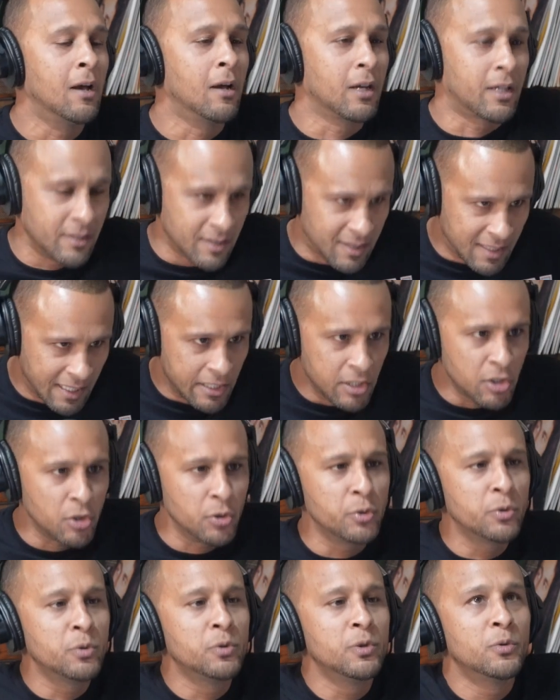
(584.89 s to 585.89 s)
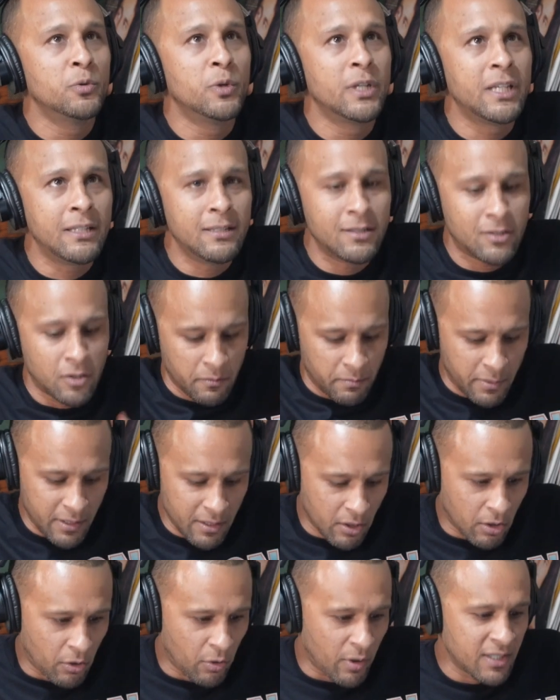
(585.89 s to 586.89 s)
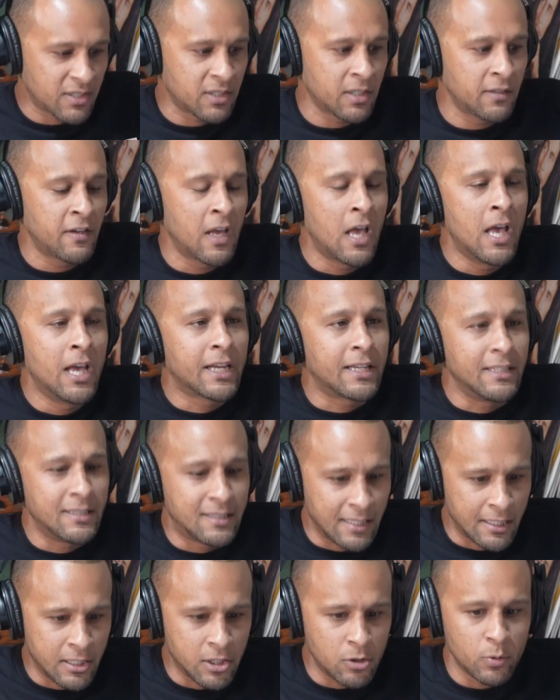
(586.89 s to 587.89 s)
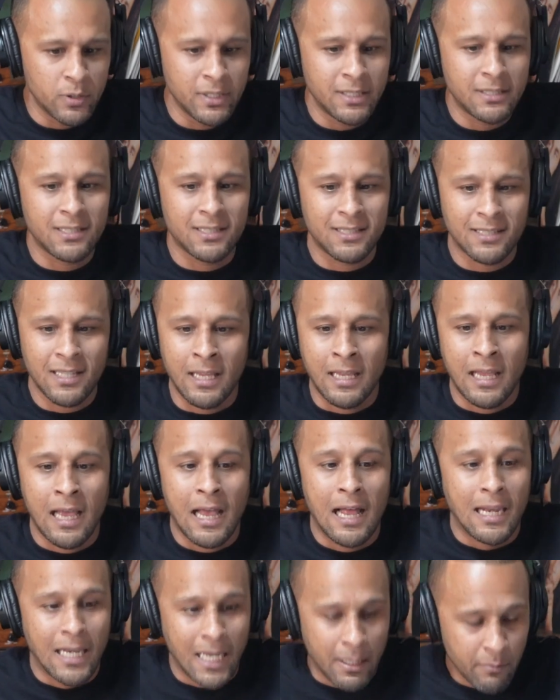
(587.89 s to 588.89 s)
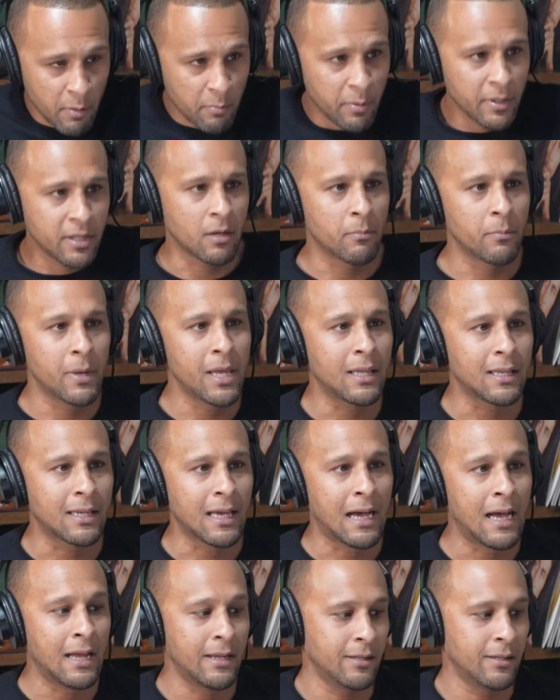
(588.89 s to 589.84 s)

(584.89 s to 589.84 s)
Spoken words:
continuing to be aggressive, continuing to say, let me be the main guy.